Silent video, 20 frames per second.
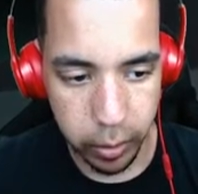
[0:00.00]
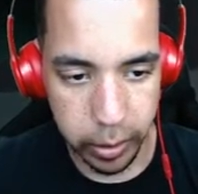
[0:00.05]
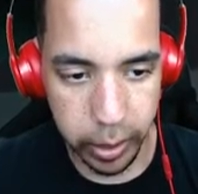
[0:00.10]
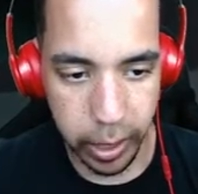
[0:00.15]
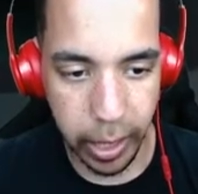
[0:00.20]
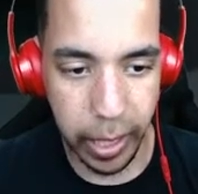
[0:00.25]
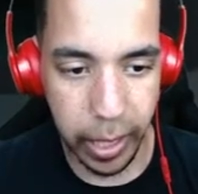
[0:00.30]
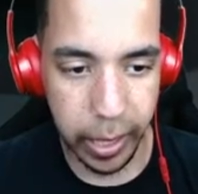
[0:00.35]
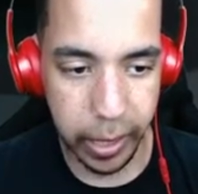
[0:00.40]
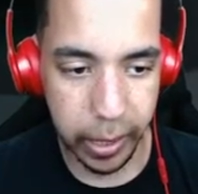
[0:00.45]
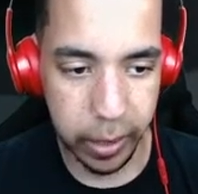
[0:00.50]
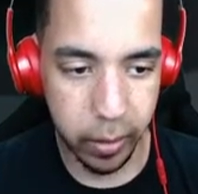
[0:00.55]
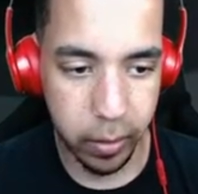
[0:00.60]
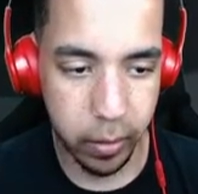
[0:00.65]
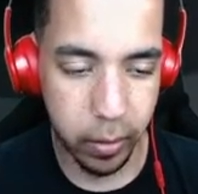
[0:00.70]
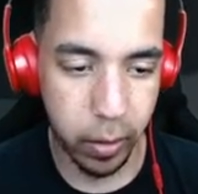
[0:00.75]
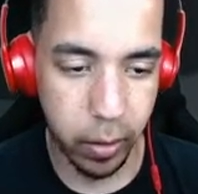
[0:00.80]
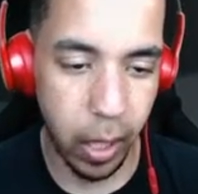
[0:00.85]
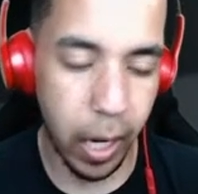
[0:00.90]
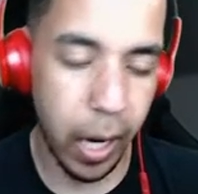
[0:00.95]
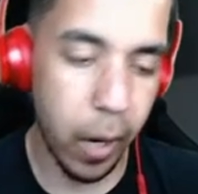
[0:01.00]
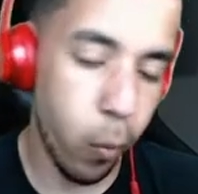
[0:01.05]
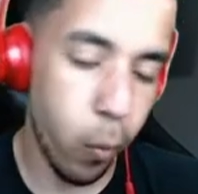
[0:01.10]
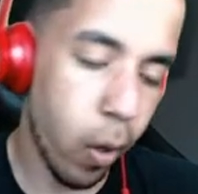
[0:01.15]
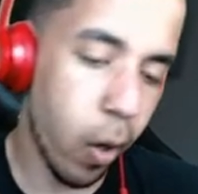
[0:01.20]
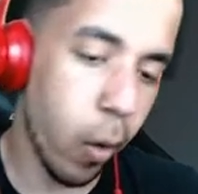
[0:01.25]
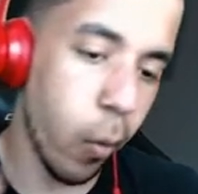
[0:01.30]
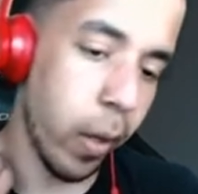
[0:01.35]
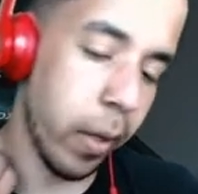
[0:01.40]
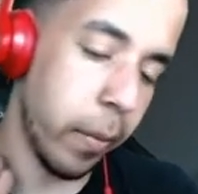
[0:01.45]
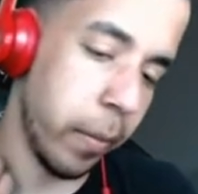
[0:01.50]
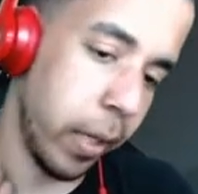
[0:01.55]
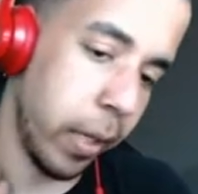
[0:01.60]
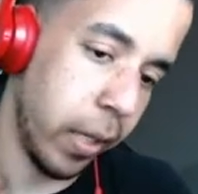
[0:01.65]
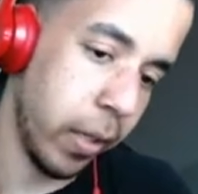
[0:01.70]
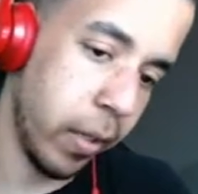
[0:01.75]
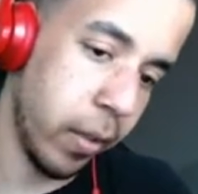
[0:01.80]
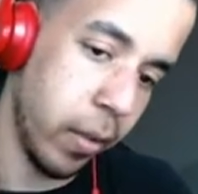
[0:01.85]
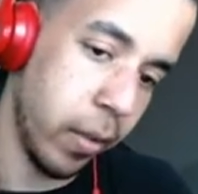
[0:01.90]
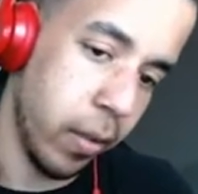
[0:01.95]
Dang. Alright, whirlwind me.
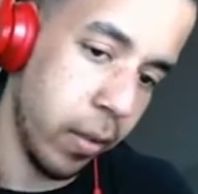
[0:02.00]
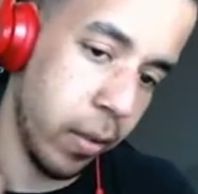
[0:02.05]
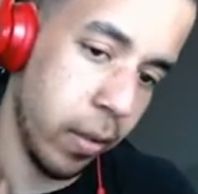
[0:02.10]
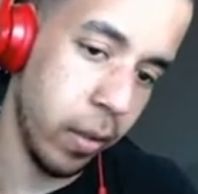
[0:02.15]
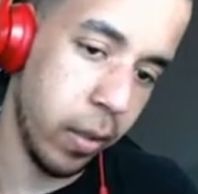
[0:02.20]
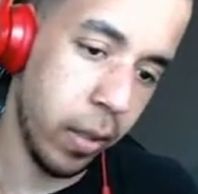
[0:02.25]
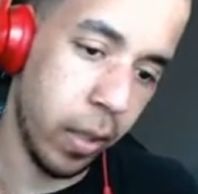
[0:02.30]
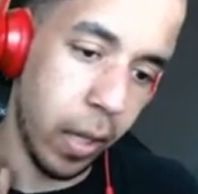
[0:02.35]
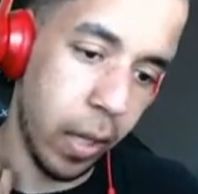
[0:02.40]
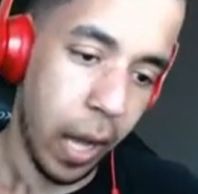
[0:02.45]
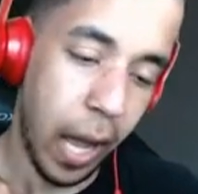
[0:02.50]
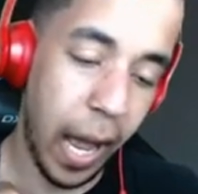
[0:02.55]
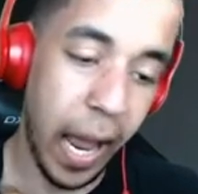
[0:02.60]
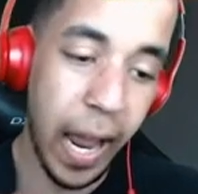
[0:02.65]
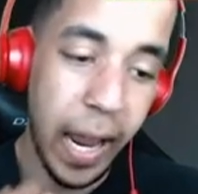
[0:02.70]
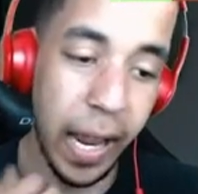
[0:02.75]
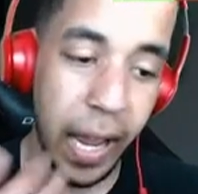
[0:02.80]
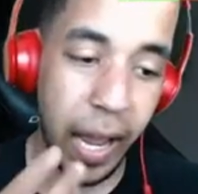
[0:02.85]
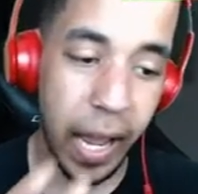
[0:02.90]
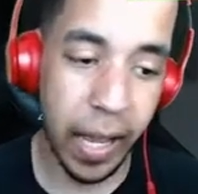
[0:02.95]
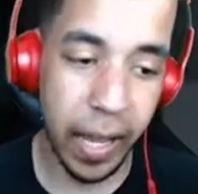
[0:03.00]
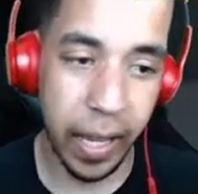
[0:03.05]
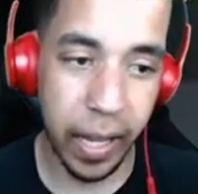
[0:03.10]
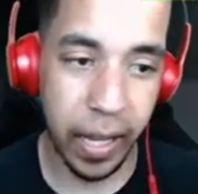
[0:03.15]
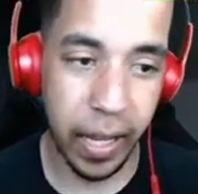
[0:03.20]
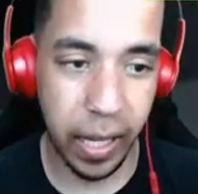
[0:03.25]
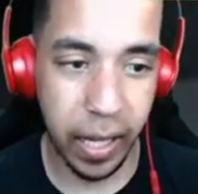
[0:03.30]
I... I...